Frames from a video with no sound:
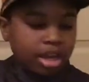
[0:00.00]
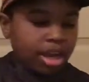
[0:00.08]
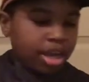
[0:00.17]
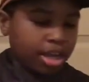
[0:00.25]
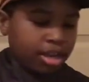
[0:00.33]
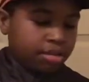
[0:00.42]

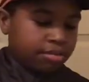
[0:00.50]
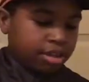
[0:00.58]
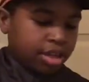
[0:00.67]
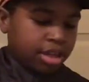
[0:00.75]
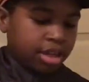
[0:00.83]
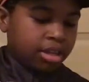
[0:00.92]
I have
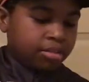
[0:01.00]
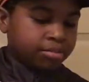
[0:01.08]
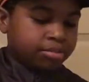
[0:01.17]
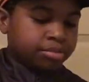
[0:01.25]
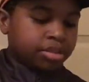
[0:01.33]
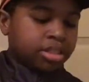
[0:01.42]
a
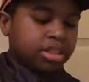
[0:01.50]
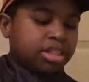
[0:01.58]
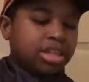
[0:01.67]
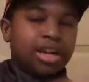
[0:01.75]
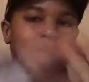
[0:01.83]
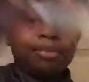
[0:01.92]

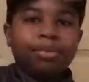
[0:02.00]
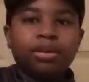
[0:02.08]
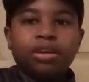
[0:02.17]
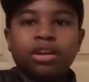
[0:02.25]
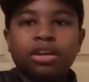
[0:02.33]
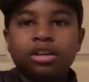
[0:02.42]

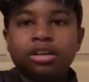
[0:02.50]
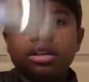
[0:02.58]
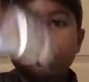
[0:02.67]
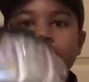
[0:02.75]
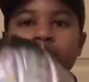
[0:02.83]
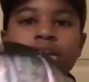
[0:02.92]
tilapia color
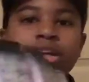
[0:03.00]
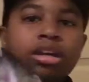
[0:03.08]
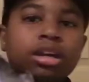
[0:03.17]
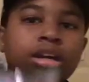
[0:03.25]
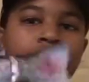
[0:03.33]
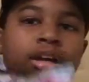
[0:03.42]

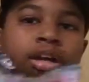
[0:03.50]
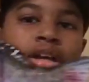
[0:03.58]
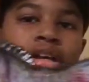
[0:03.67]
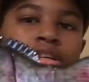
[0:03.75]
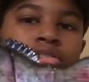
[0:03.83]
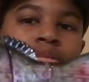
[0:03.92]

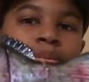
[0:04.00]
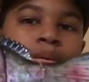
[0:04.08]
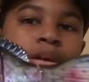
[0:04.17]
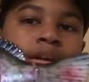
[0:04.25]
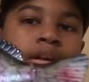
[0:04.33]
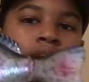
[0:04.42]
swim
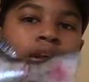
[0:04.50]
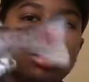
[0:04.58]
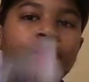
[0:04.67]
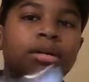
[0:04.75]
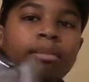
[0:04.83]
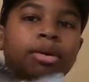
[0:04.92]
bait,
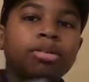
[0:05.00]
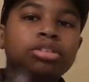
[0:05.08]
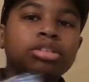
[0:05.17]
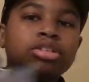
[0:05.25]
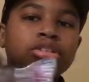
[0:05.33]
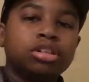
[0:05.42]

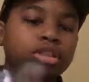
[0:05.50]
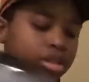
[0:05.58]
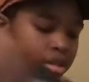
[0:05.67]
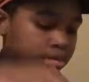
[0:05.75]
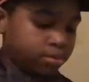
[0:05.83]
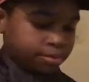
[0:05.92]
multi-junket.
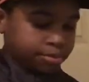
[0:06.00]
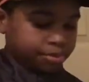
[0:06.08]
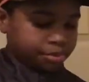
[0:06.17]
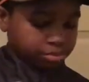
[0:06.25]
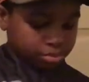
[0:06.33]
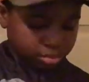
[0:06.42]

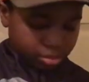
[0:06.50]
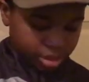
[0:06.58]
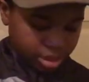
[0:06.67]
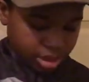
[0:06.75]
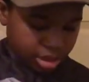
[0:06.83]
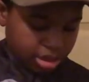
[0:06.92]

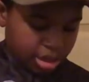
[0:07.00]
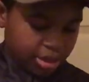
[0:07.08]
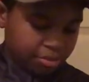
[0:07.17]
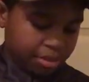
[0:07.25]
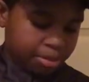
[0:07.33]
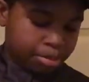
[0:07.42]
I
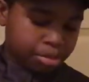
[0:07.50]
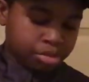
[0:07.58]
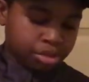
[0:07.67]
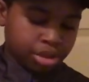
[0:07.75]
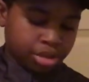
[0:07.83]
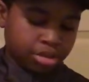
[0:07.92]
have a
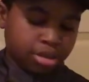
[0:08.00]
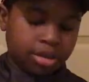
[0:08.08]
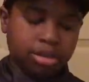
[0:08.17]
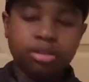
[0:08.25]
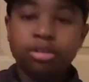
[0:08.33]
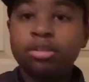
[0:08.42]
bluegill
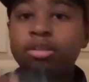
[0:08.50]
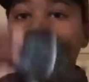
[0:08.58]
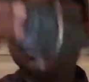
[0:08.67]
color